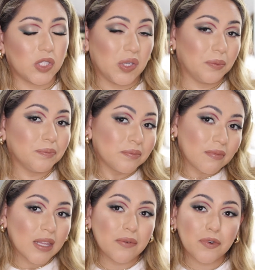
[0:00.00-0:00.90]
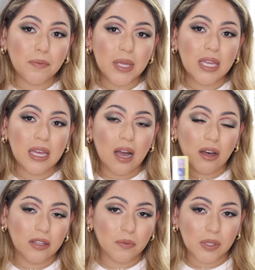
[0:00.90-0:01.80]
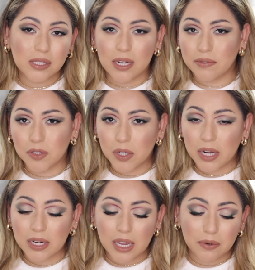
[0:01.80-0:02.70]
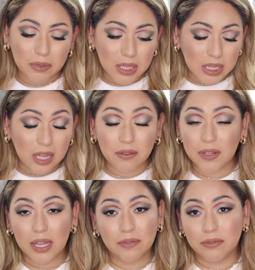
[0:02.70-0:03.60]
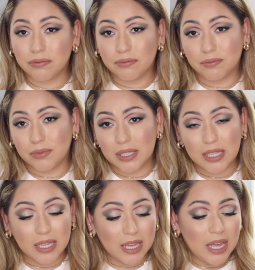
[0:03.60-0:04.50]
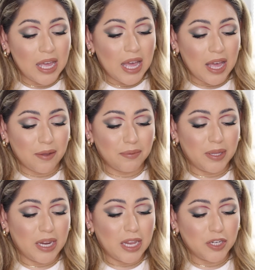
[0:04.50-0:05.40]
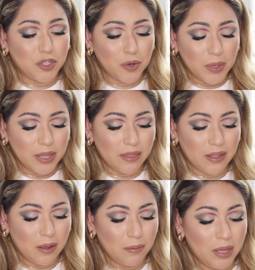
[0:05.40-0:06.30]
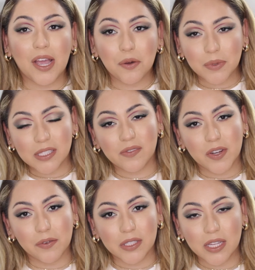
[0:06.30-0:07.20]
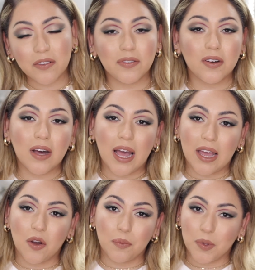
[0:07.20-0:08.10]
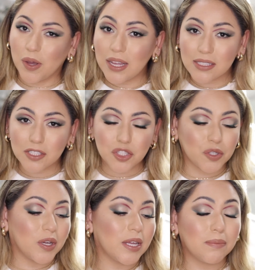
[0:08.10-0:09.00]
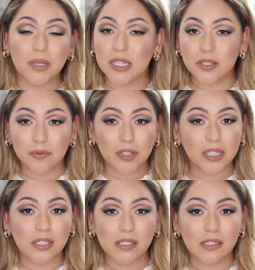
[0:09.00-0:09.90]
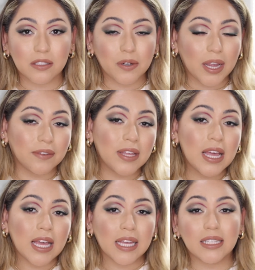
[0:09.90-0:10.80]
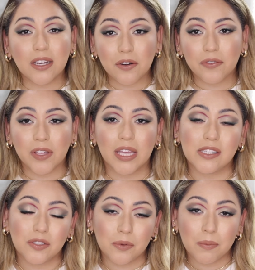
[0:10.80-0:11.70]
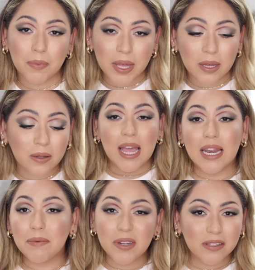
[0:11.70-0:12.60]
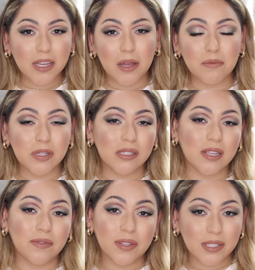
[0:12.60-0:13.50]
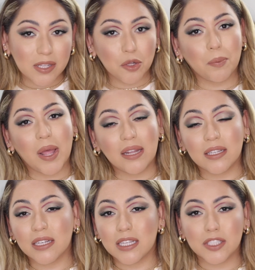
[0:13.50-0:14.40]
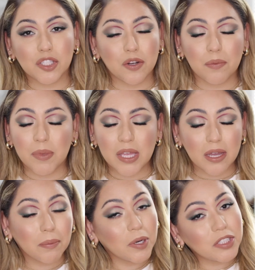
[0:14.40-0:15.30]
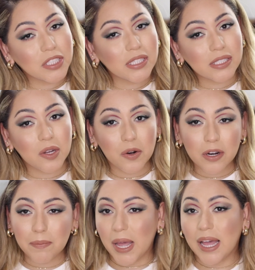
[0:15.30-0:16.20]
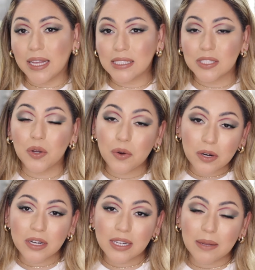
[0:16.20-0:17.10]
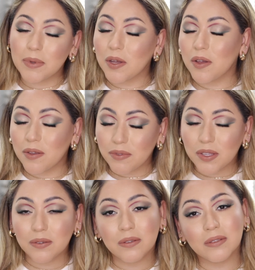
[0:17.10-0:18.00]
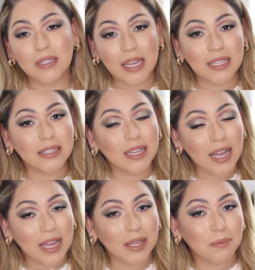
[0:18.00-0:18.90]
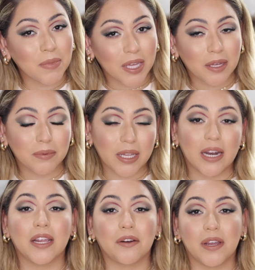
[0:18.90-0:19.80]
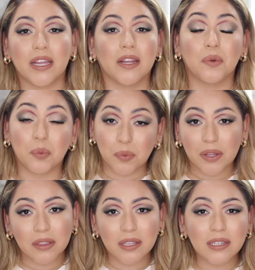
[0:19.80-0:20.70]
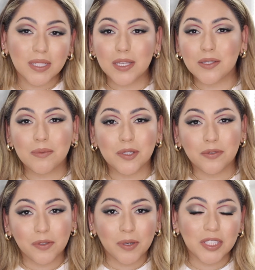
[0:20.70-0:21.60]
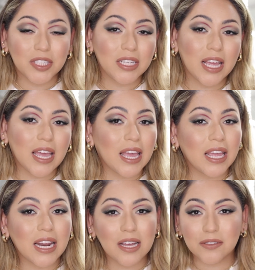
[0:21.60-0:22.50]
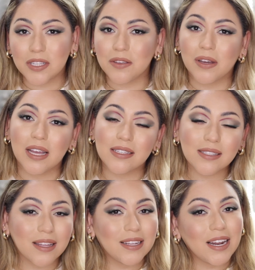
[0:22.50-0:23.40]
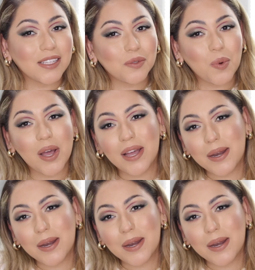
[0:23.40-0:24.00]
So for me, all the ones that I've tried, I really love. I've really have been enjoying them. I hope this video was helpful. I hope you guys enjoy it. Please don't forget to subscribe, hit that notification bell, and let me know in the comments if the Zendo palette it's gonna be a purchase or a pass, or let me know if you like the eye makeup that I created with it. Thank you so much for watching, and I'll see you guys on the next one.